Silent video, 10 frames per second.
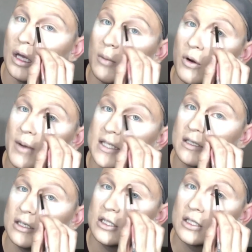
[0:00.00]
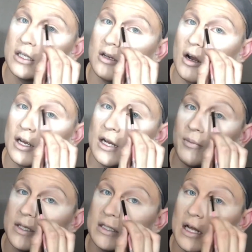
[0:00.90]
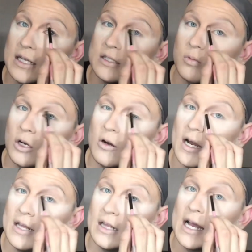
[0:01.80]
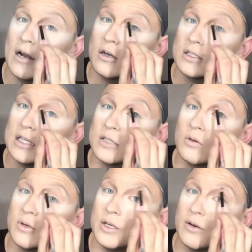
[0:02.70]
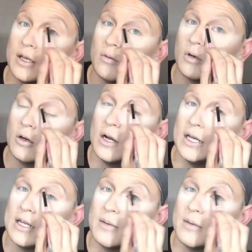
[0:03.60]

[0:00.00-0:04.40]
And we're basically just going to darken up these lines. We're creating layers. That's what we're doing. We're creating